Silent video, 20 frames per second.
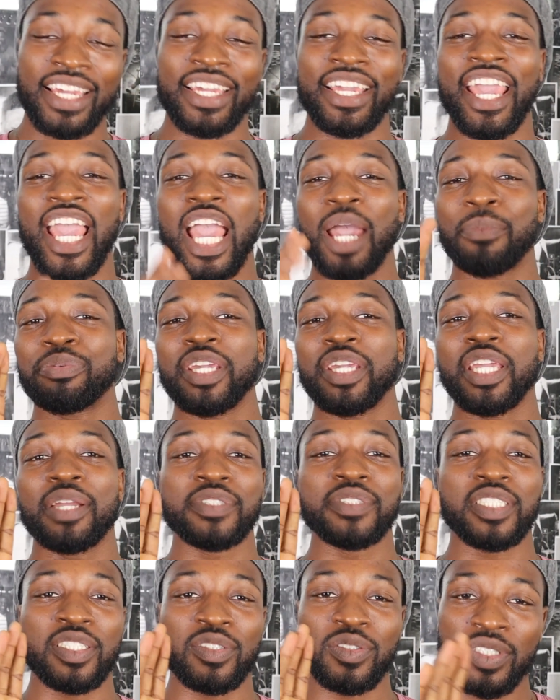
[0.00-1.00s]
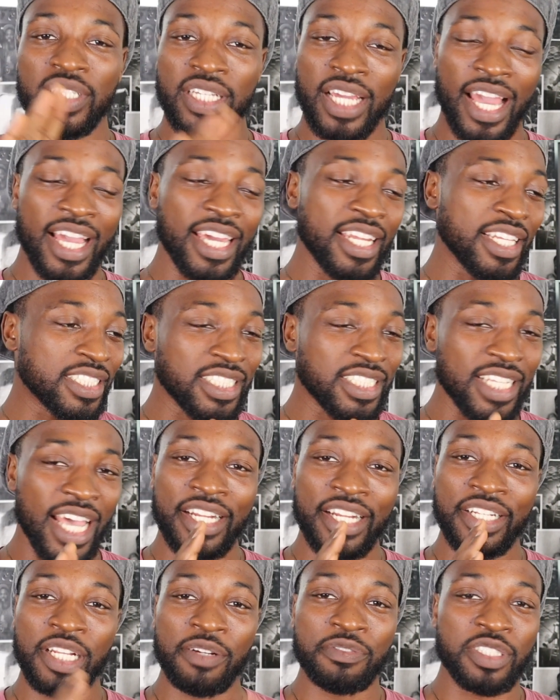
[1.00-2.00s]
I get happy every single day. I get
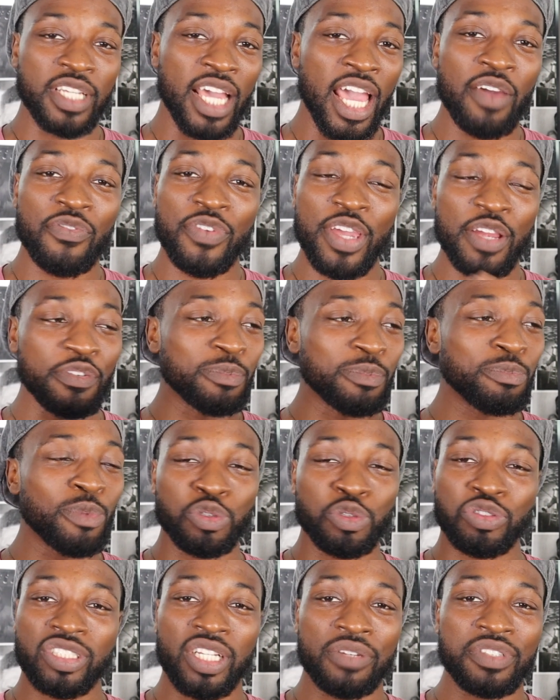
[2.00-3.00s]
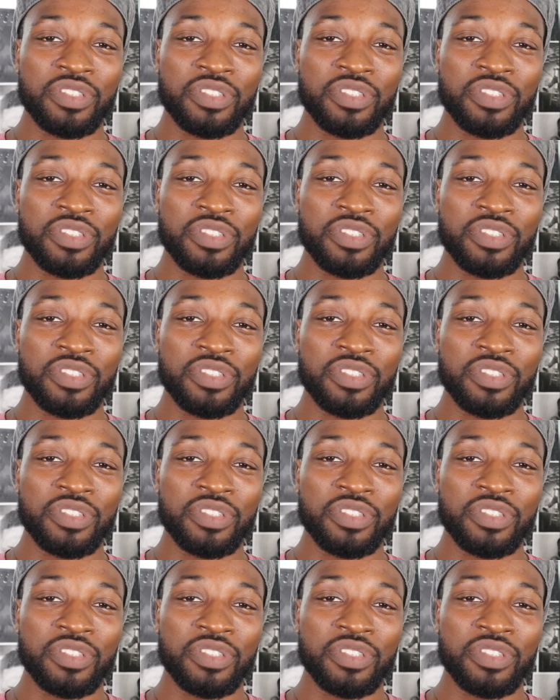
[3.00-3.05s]
excited. I have every emotion.